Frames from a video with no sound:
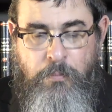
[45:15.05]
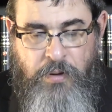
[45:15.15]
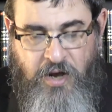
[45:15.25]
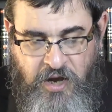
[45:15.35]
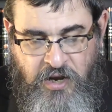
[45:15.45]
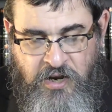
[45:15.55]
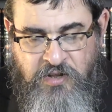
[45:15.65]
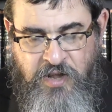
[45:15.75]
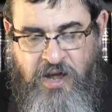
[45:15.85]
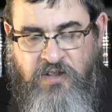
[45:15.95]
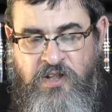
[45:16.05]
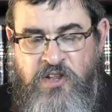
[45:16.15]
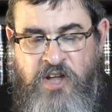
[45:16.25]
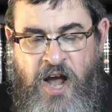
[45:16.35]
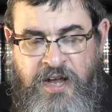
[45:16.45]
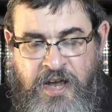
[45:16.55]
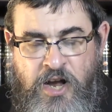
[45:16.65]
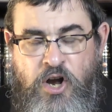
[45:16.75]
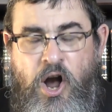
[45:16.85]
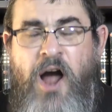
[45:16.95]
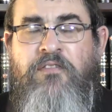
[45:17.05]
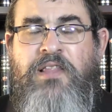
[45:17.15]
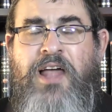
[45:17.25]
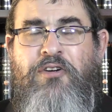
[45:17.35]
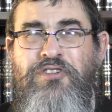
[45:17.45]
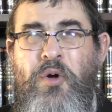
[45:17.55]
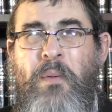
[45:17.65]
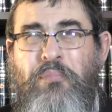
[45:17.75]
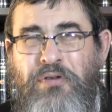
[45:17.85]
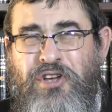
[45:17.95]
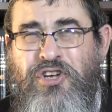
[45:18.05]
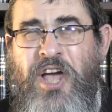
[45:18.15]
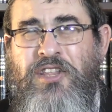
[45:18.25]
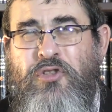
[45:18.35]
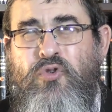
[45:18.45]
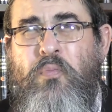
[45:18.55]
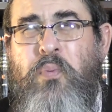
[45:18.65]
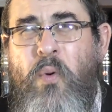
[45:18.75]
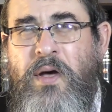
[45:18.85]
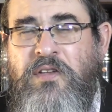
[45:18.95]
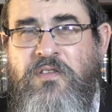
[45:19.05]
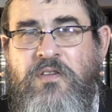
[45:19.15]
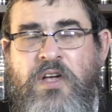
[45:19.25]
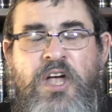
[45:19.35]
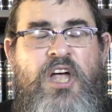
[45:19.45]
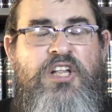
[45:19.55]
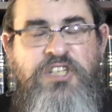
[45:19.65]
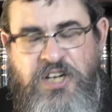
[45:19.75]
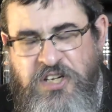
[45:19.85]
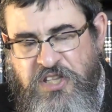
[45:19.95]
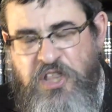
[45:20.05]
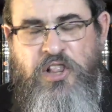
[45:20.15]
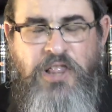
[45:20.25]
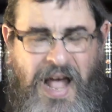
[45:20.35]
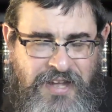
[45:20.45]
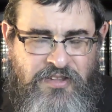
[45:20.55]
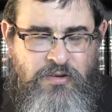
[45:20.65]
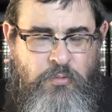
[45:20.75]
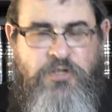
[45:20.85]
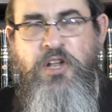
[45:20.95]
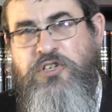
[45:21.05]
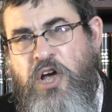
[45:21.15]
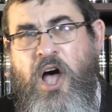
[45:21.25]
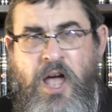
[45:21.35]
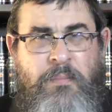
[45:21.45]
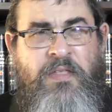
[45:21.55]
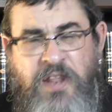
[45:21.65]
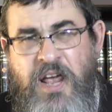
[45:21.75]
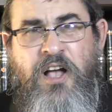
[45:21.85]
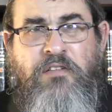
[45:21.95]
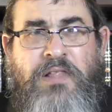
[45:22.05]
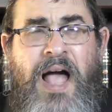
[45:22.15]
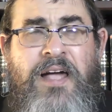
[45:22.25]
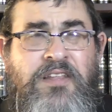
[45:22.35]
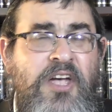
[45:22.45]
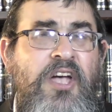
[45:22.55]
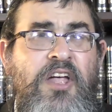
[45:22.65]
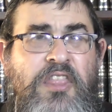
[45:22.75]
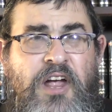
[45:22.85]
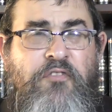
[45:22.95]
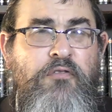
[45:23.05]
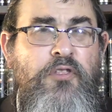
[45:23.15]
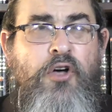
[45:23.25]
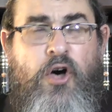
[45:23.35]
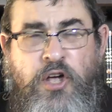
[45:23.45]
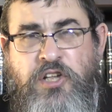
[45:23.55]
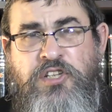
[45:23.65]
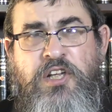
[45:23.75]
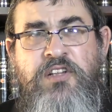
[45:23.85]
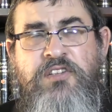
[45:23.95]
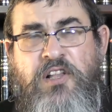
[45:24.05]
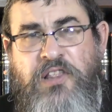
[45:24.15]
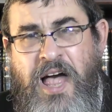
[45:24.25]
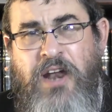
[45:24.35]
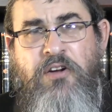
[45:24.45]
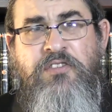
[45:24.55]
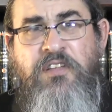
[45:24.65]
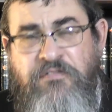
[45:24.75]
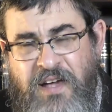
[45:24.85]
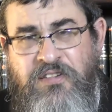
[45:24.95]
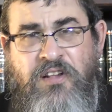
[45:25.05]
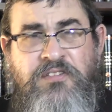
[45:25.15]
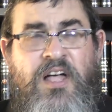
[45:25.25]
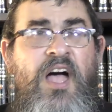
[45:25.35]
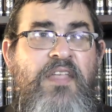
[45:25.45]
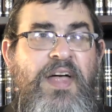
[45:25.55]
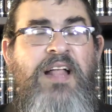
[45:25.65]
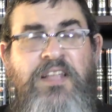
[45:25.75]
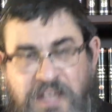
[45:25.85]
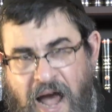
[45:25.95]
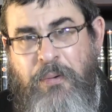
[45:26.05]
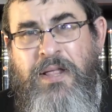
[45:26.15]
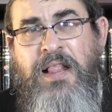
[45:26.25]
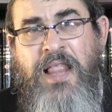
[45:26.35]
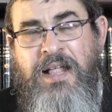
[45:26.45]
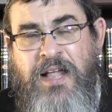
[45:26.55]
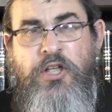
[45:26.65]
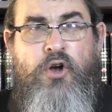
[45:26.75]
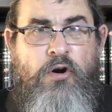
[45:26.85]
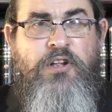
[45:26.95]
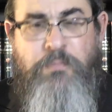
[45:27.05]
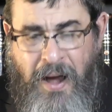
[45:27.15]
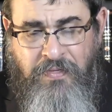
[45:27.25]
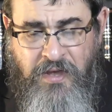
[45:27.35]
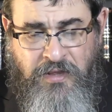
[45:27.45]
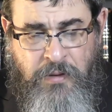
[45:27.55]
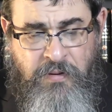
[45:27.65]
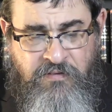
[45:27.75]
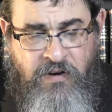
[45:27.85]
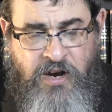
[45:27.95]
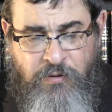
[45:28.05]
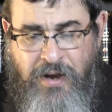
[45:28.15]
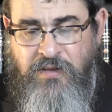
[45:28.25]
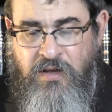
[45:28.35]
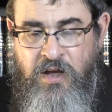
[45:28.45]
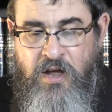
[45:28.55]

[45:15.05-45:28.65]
Bechinas Eises HaChakika, carved letters. So appreciate the 2 points. Since the light was such a high madrega of light, therefore the oisius, the letters, the vessels that had to carry that light had to correspondingly be very great.